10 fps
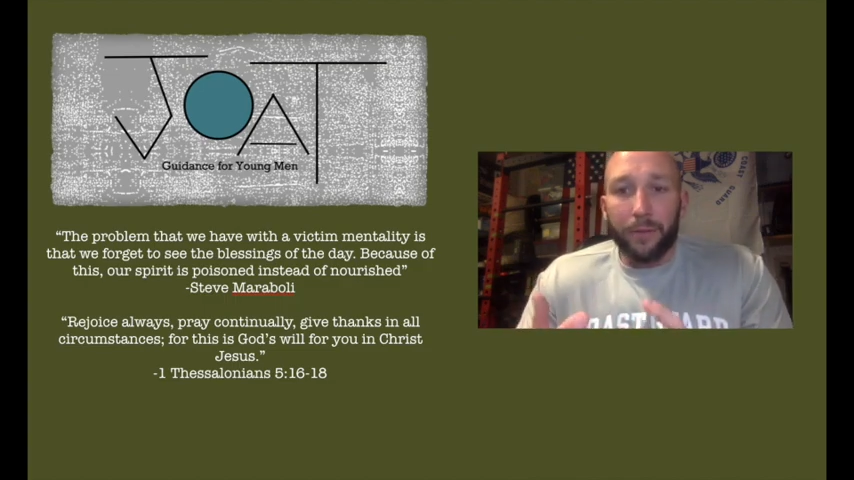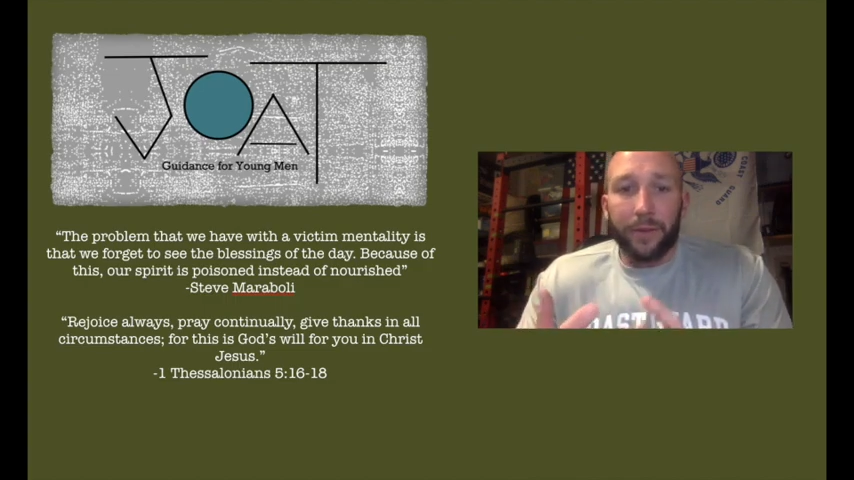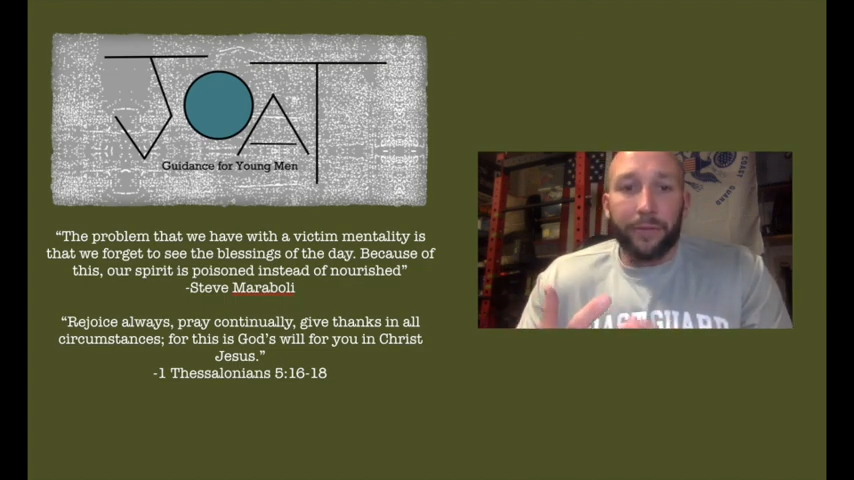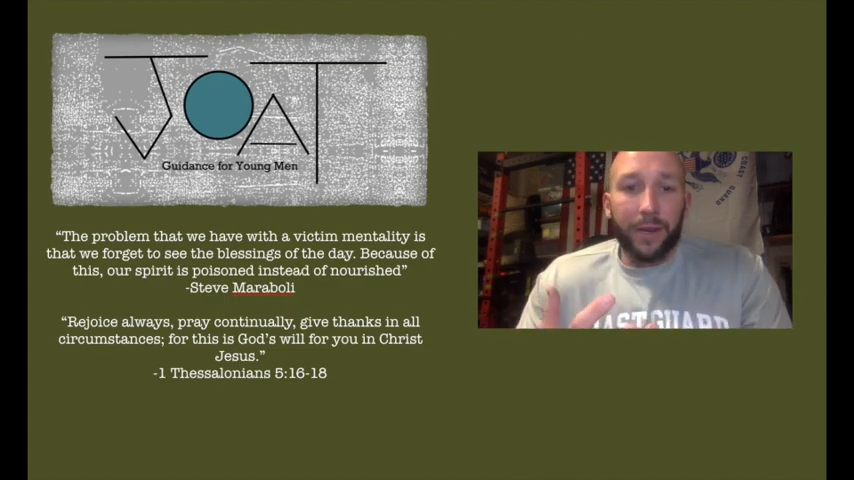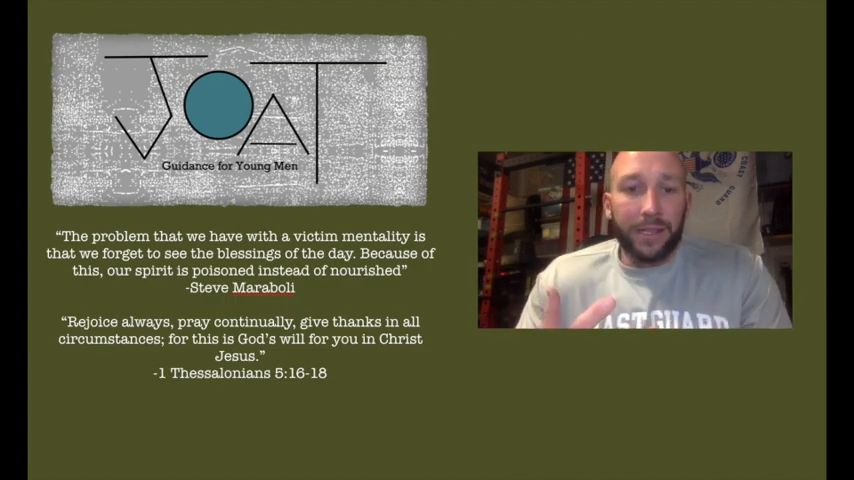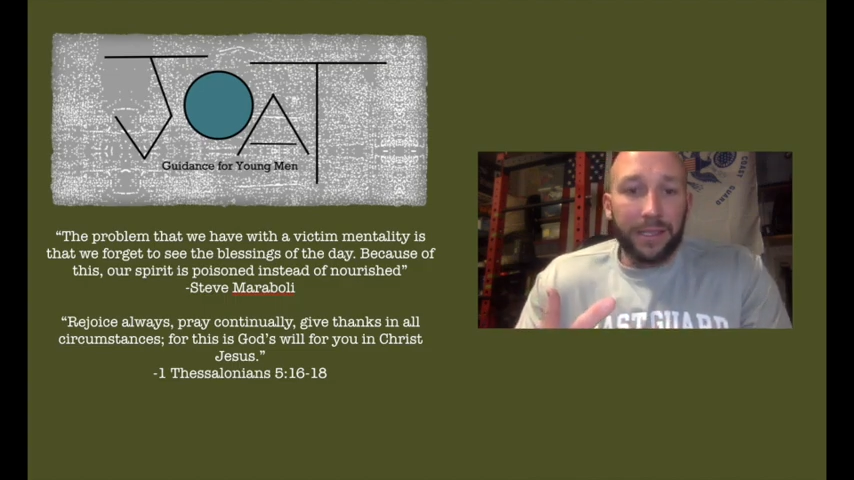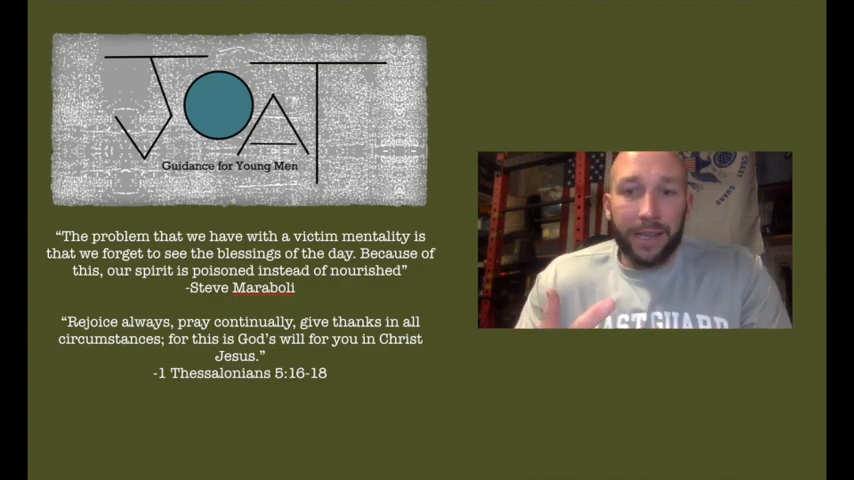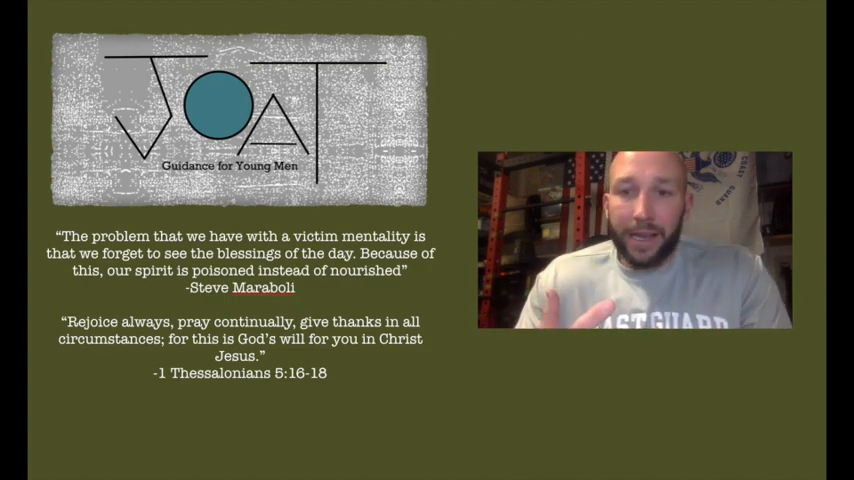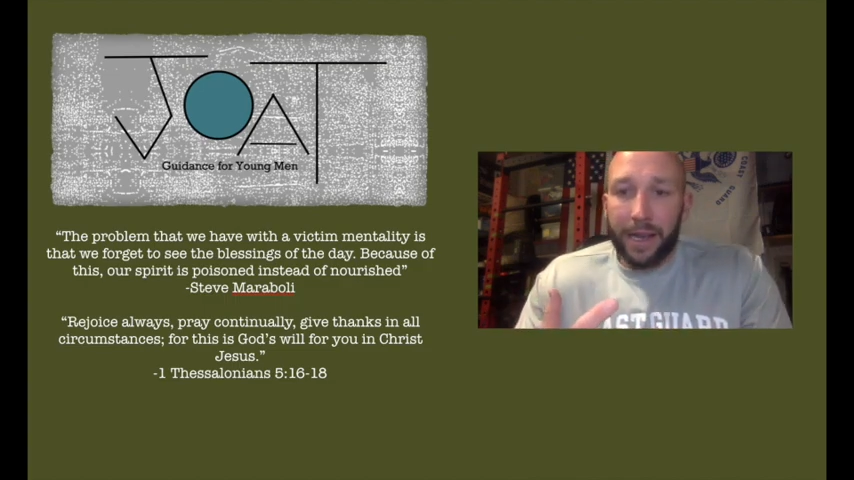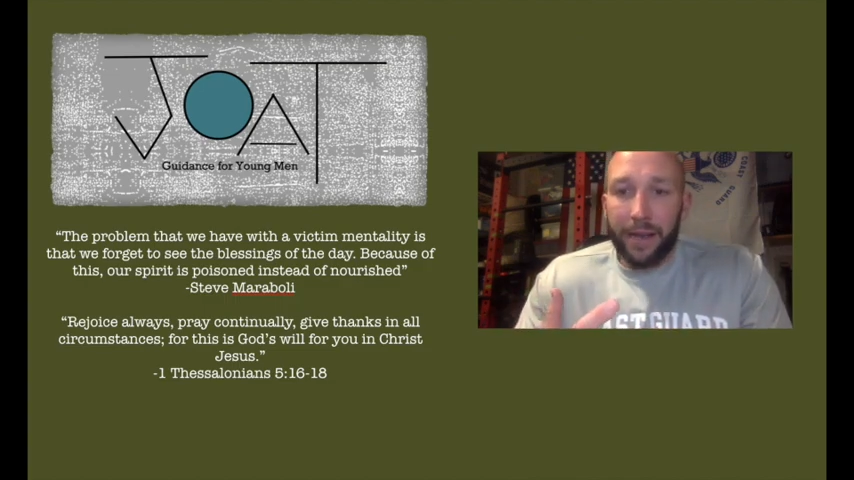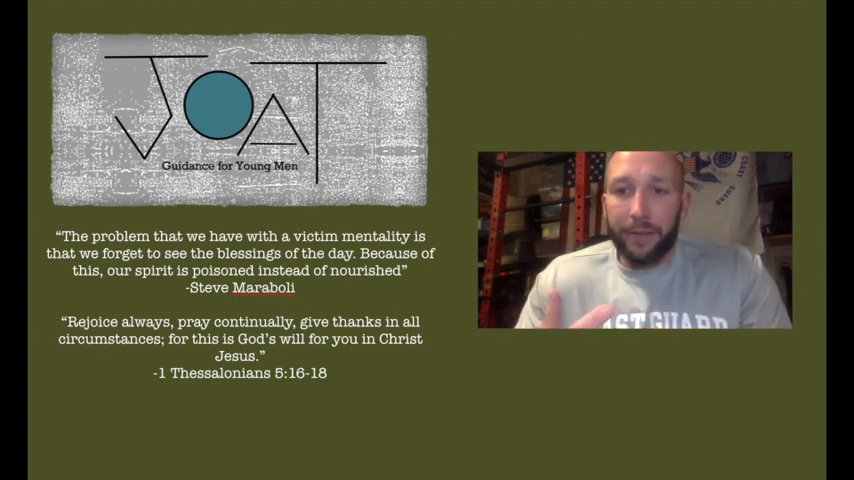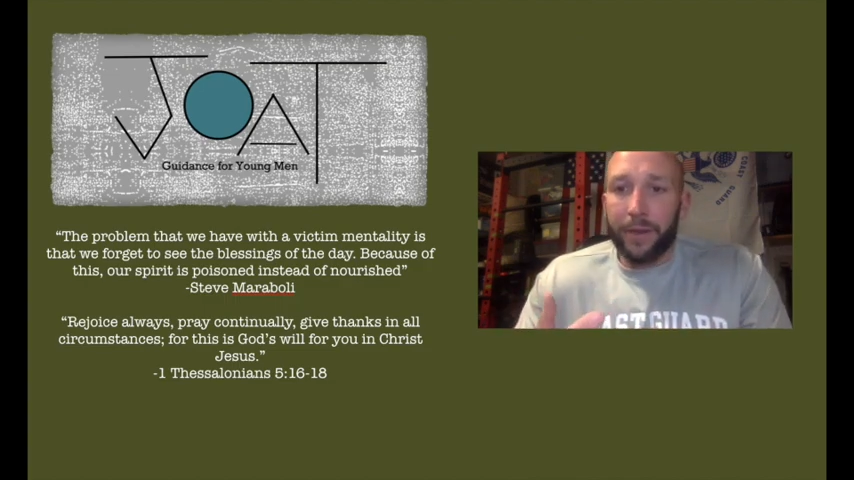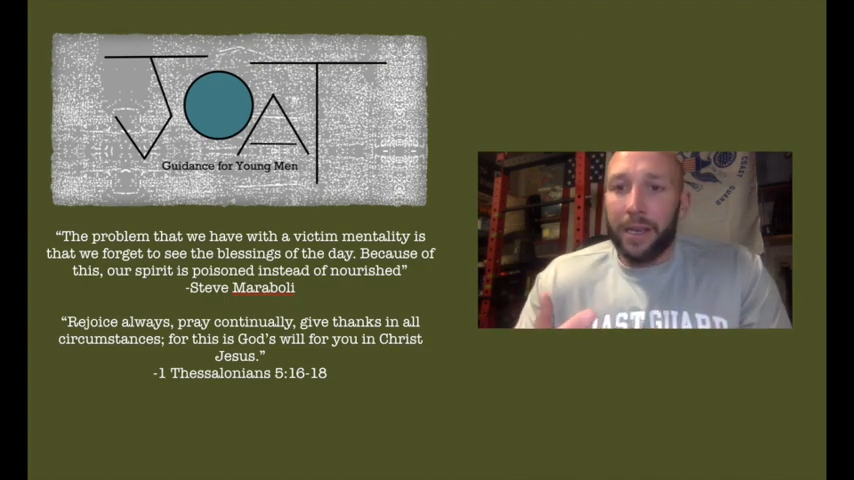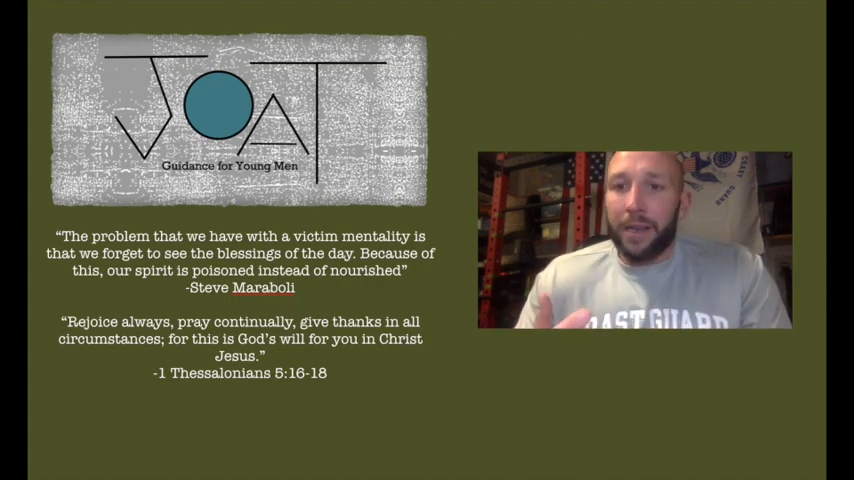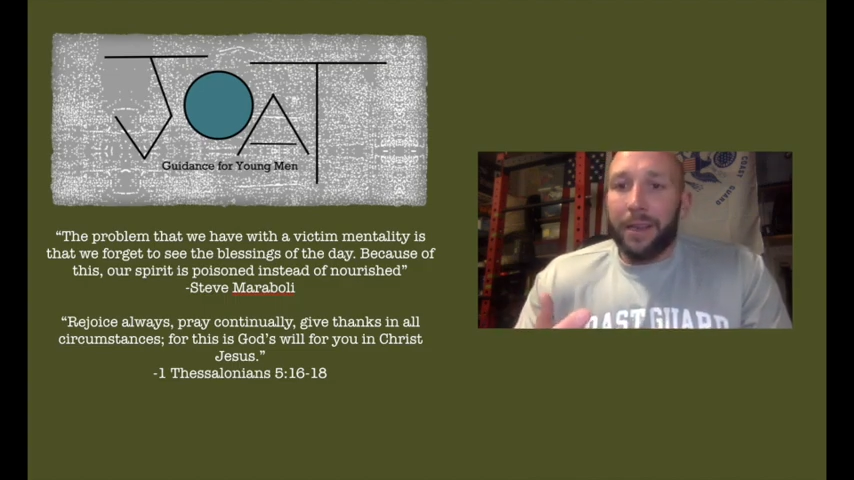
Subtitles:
or the friends they have.